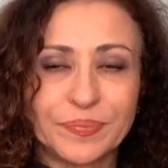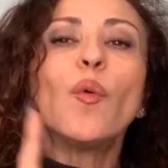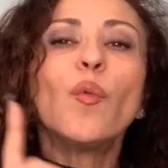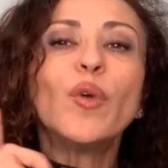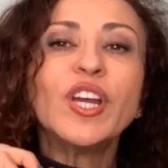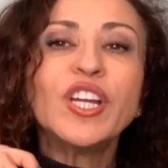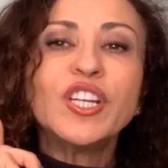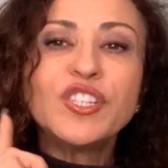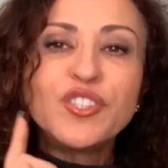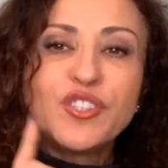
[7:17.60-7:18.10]

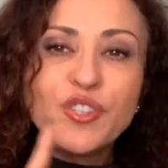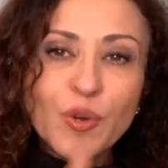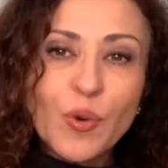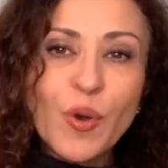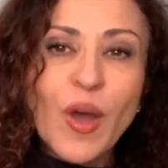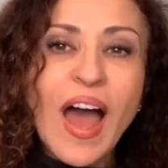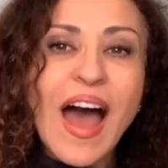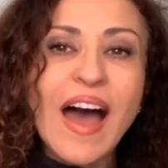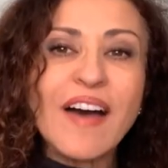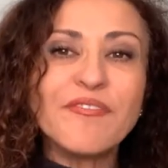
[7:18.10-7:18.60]
We do
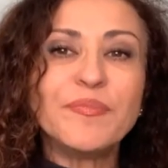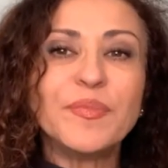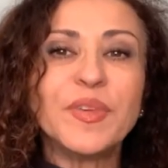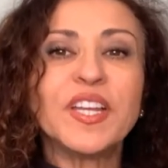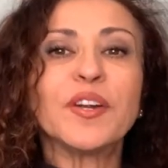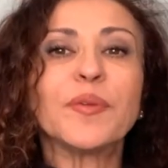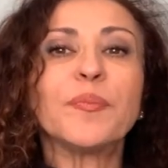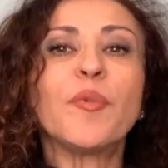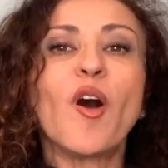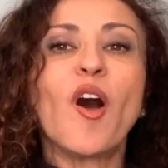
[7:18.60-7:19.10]
have
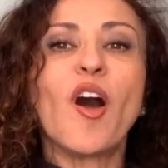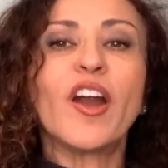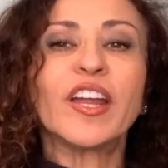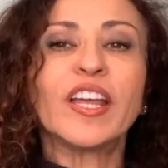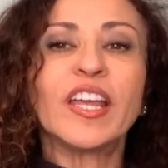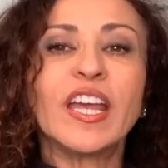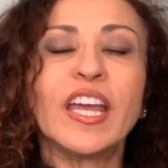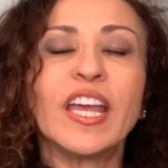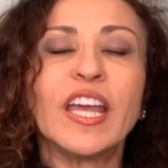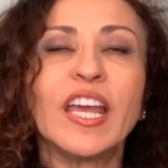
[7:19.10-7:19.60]
meter
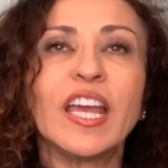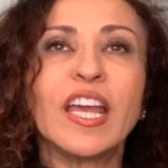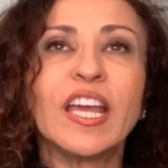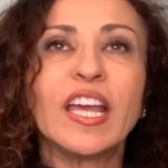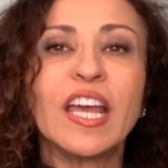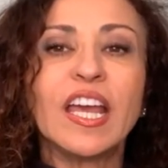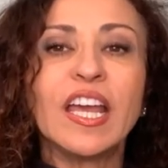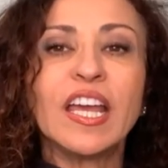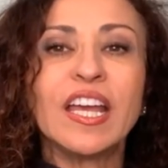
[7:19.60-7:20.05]
parking